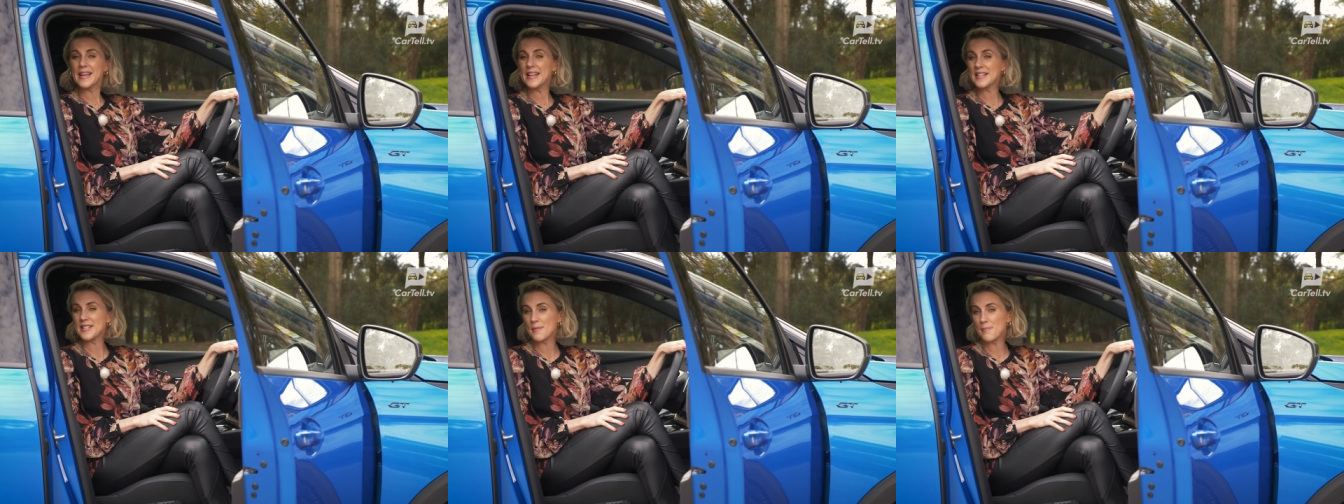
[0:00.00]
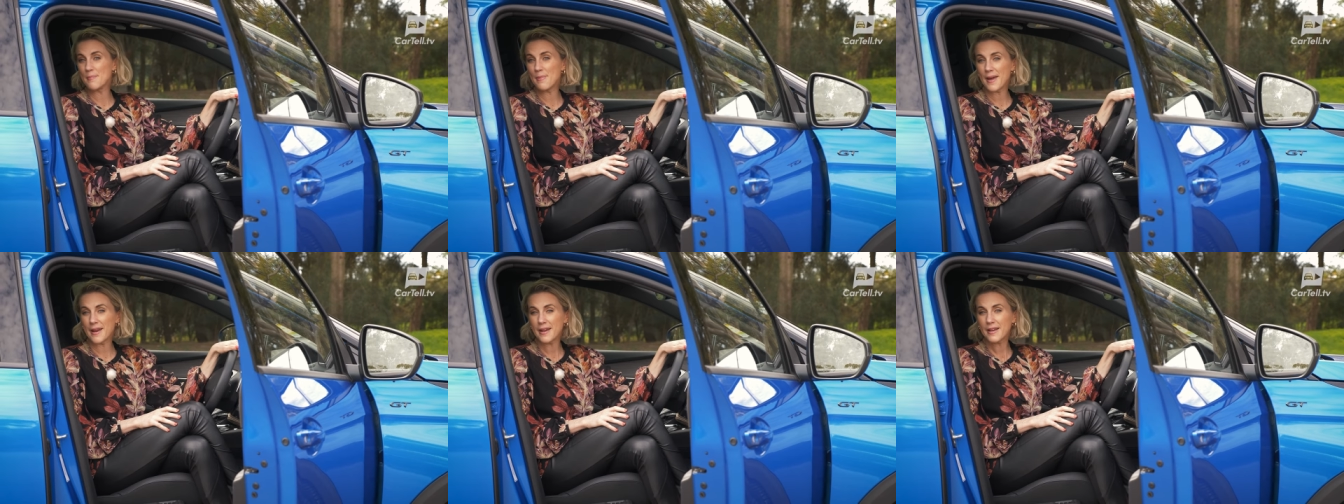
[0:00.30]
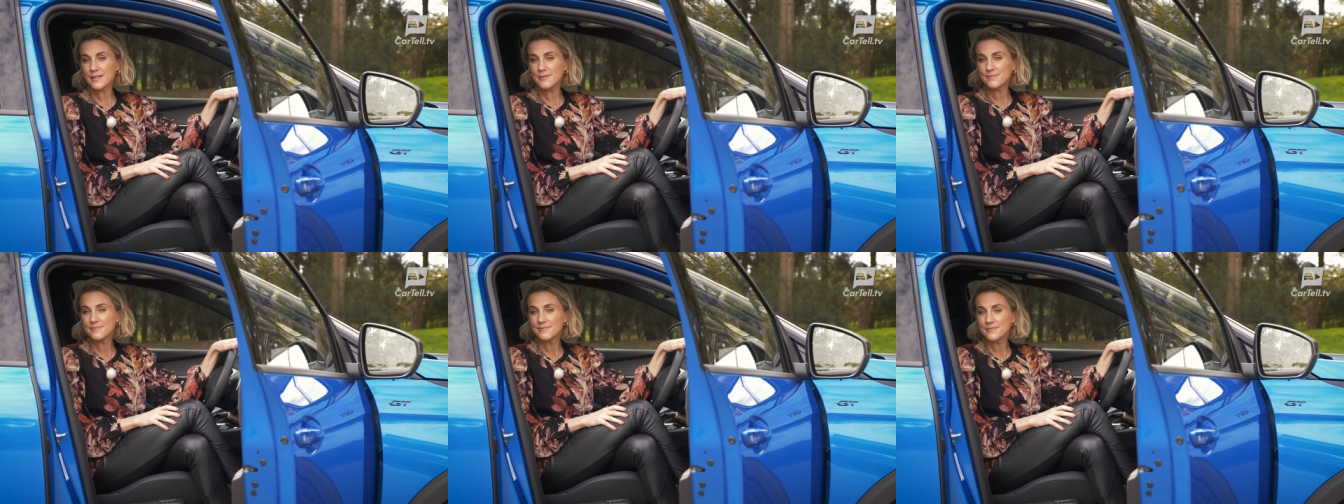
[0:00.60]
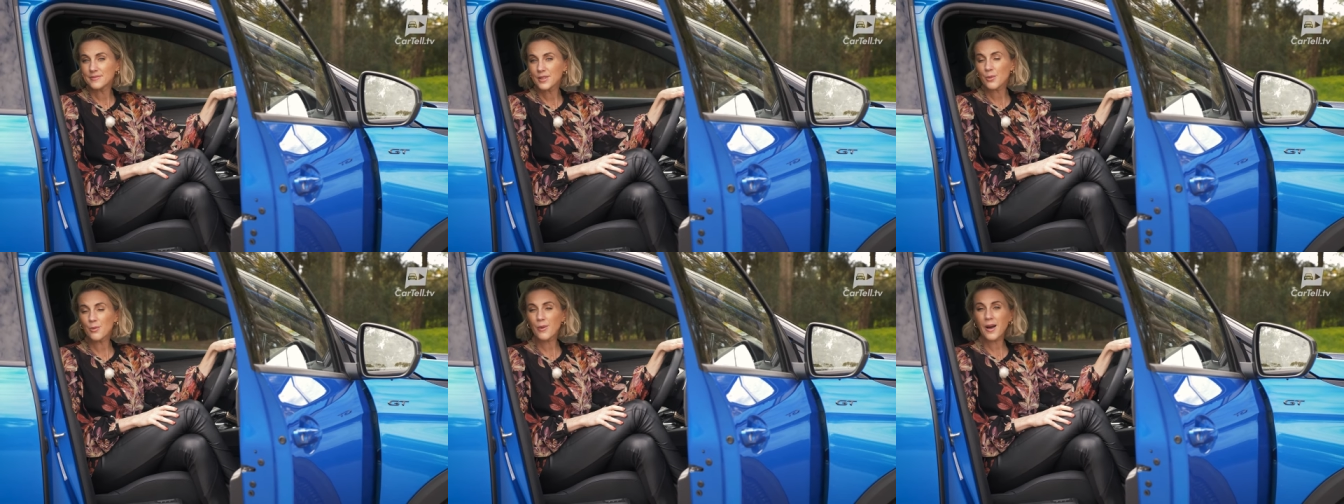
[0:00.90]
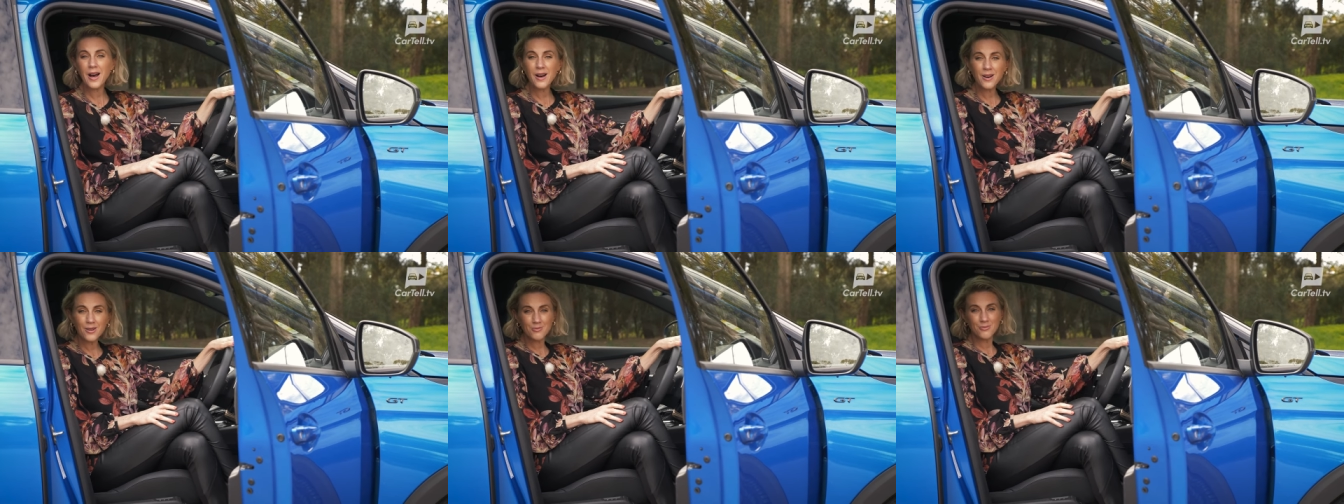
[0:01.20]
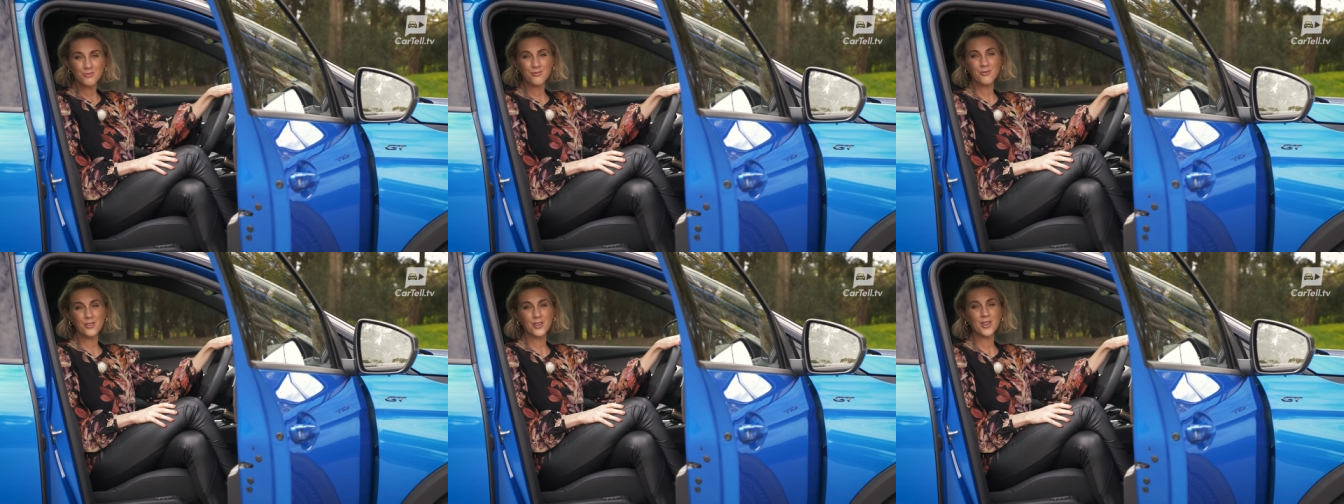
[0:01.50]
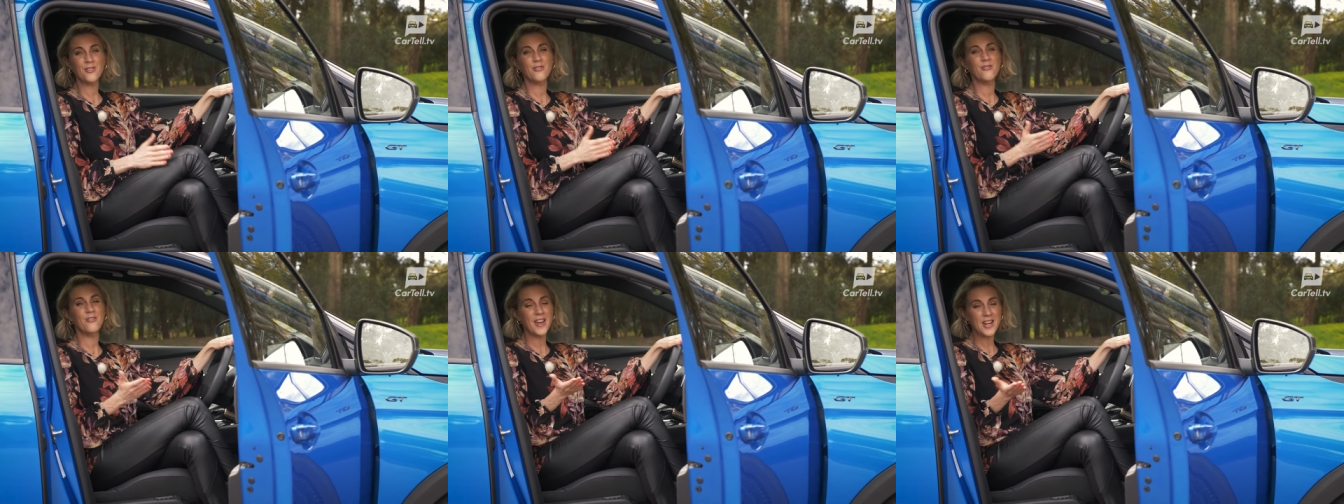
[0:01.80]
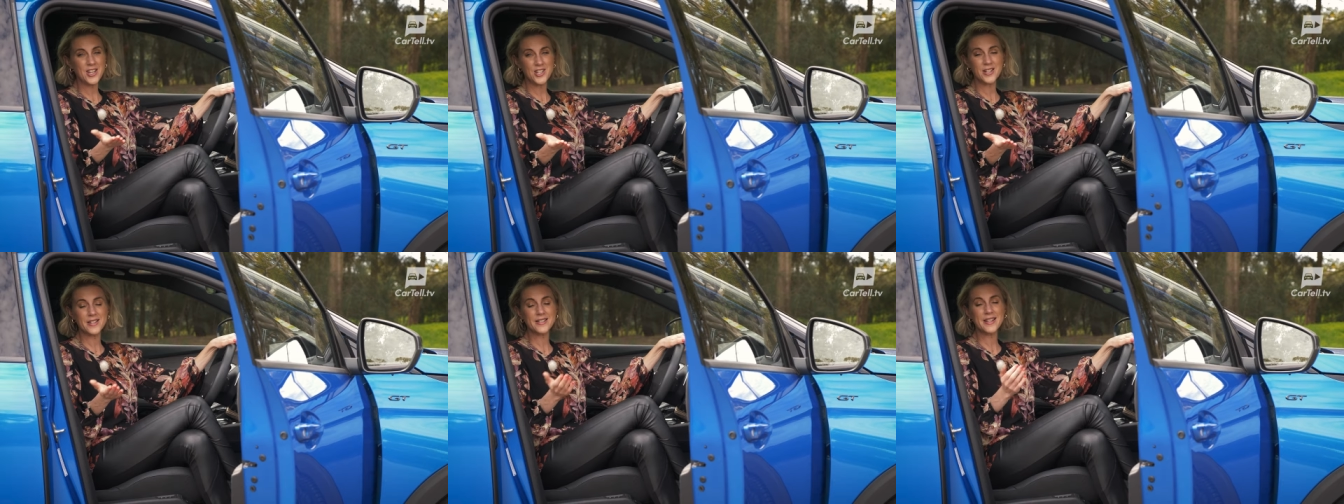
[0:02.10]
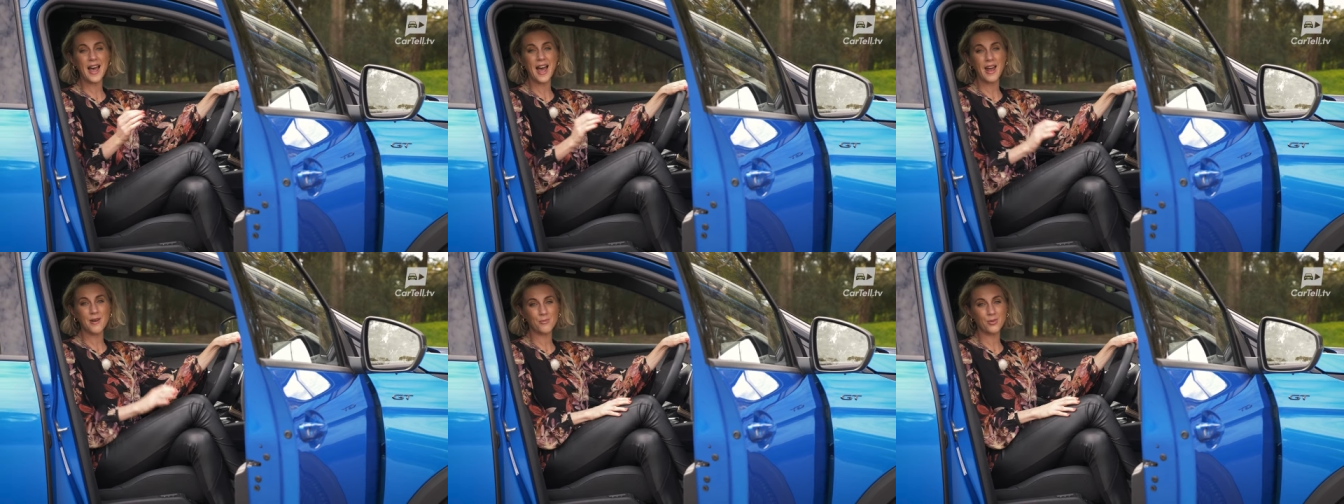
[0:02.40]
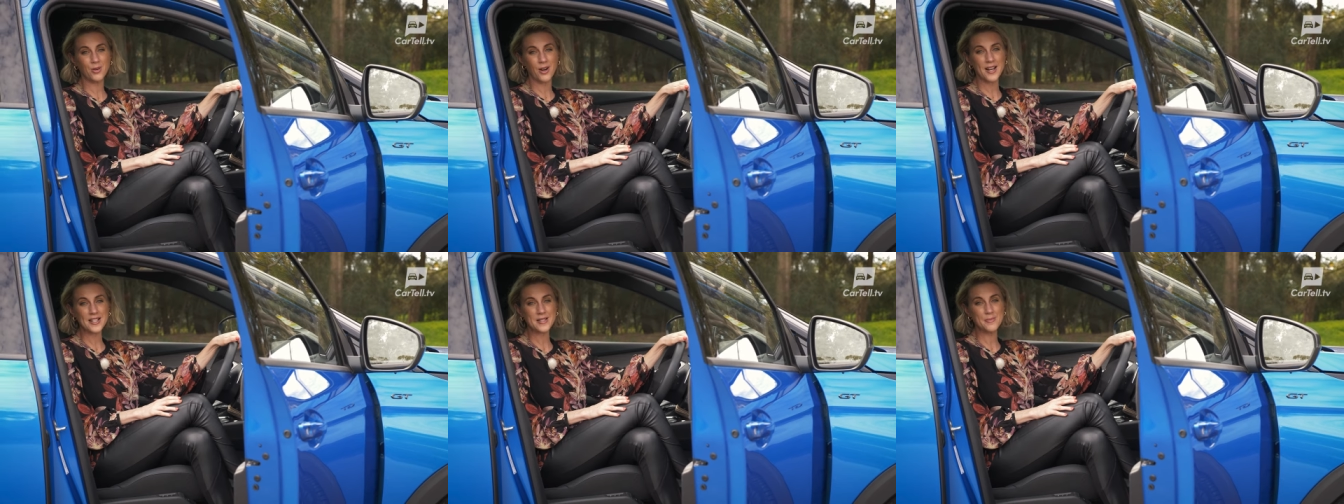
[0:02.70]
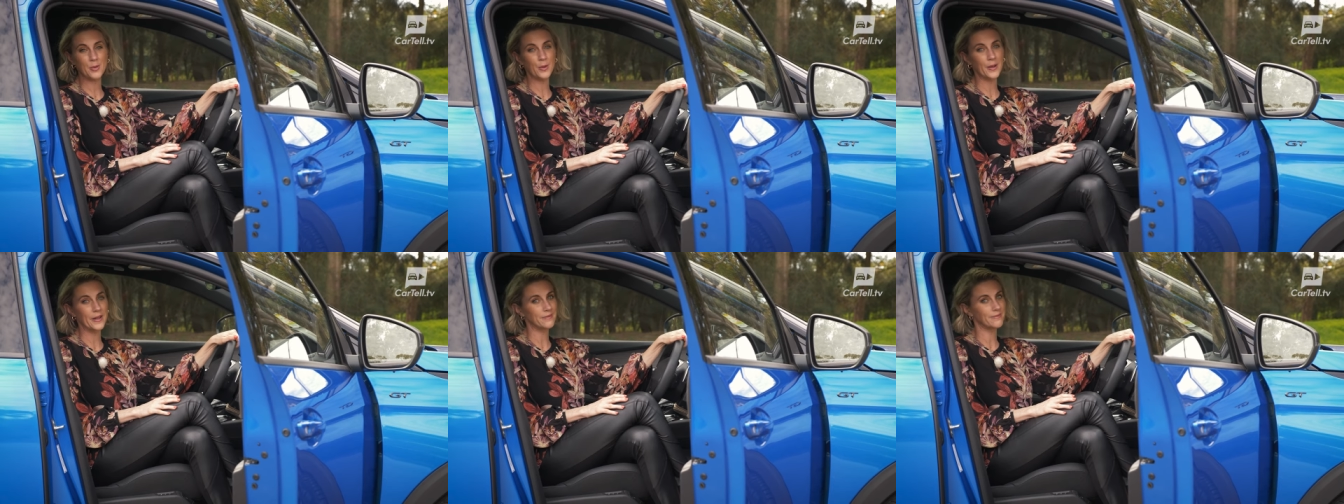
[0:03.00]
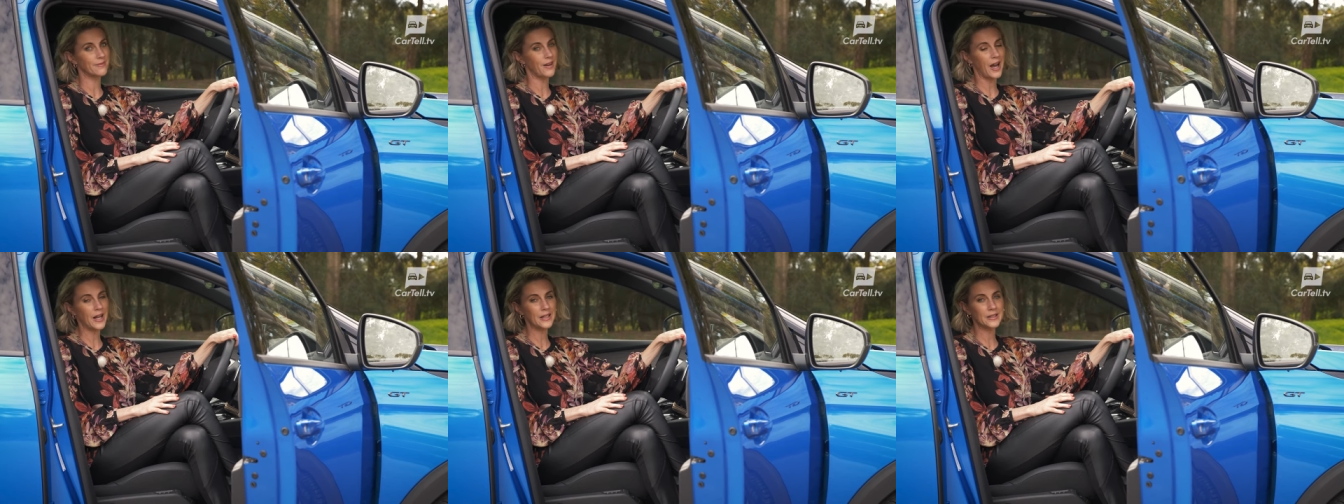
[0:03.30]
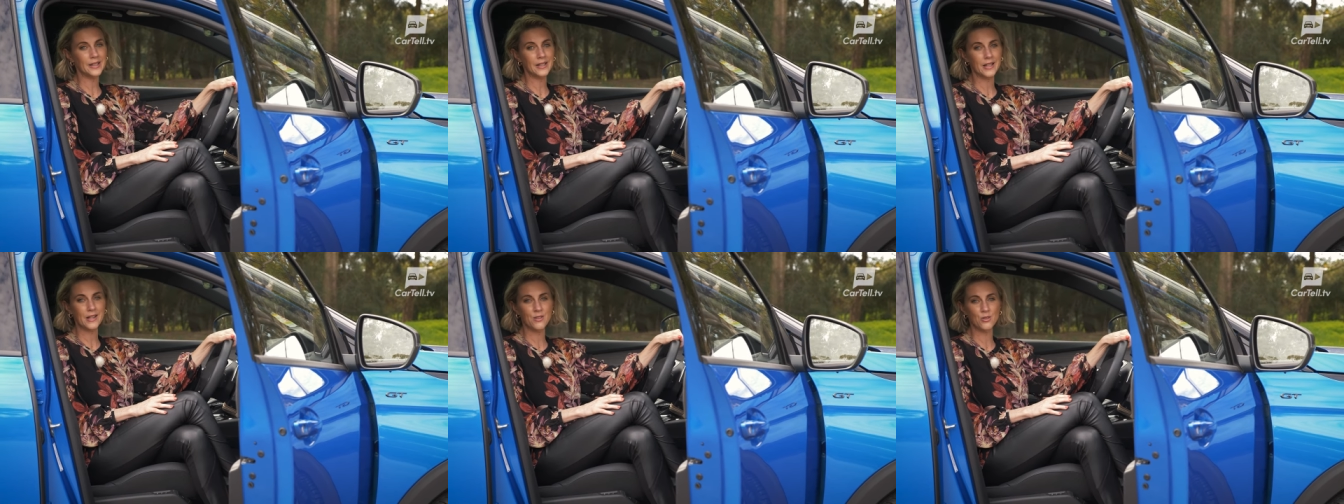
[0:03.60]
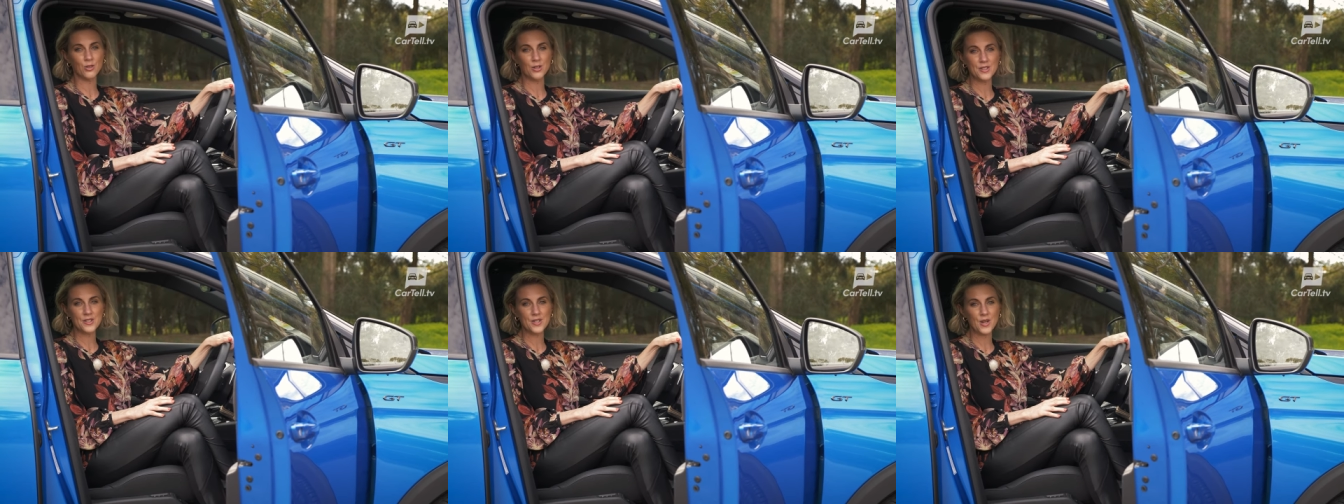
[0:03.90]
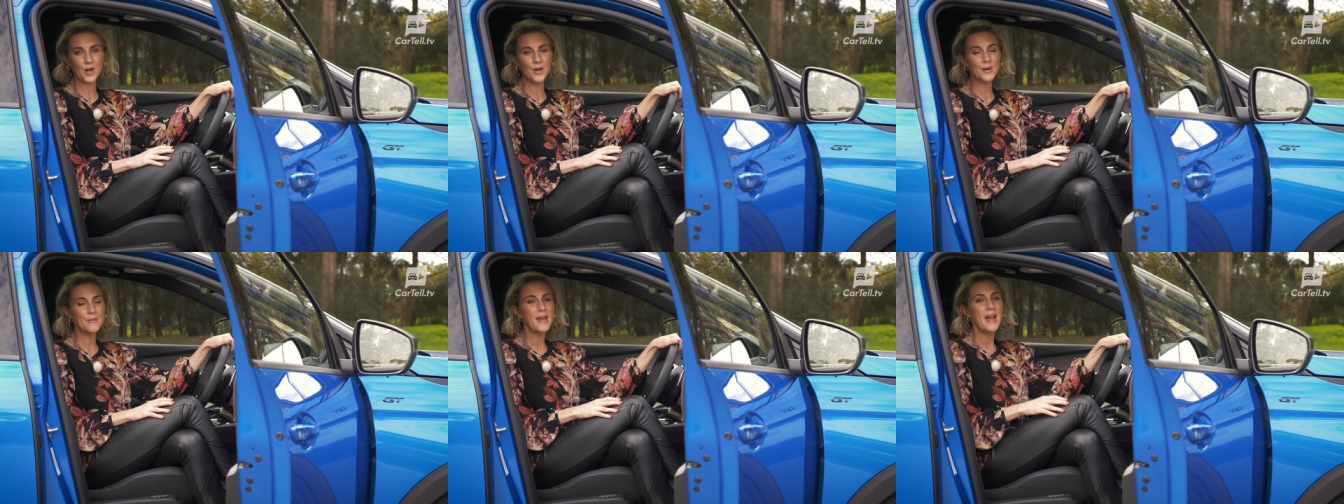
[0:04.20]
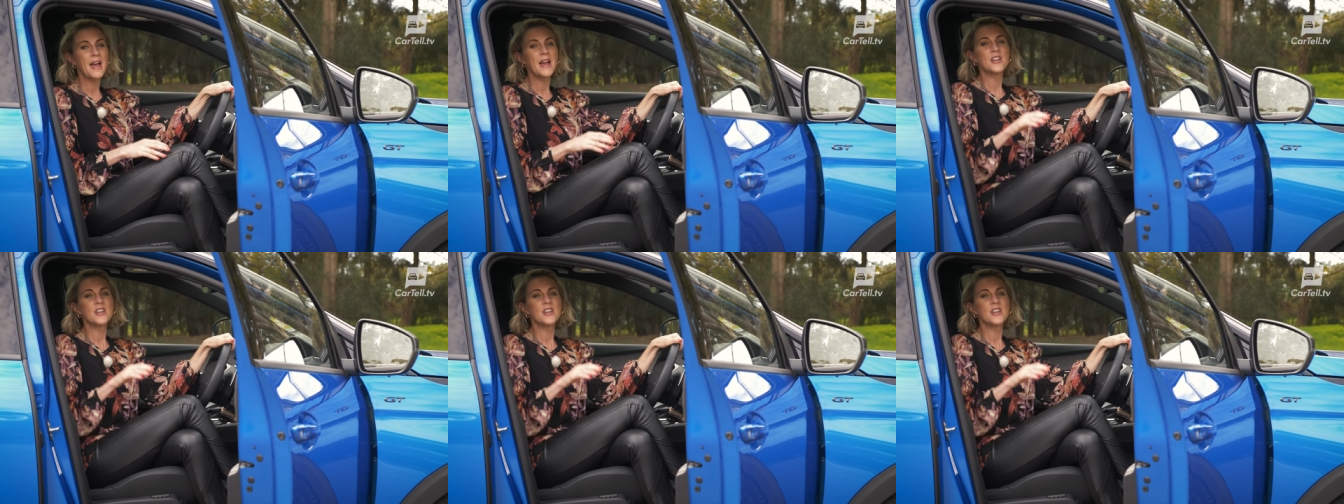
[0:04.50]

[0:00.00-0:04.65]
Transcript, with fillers: Is it better? Well, for the features and price point, I clearly thought so.